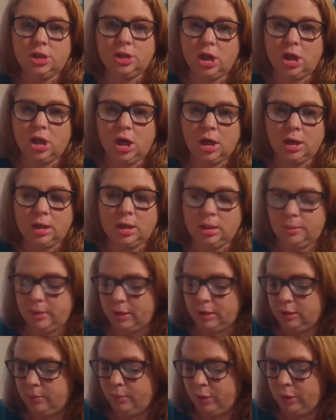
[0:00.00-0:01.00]
talking
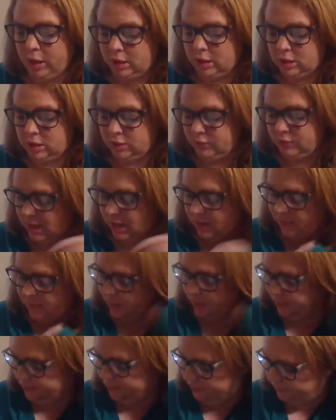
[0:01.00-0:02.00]
about the branch of
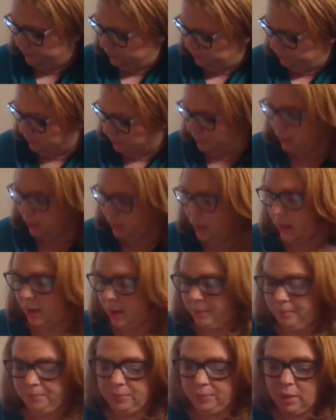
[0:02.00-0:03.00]
David.
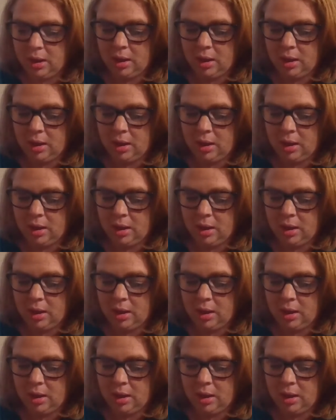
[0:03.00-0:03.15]
Okay.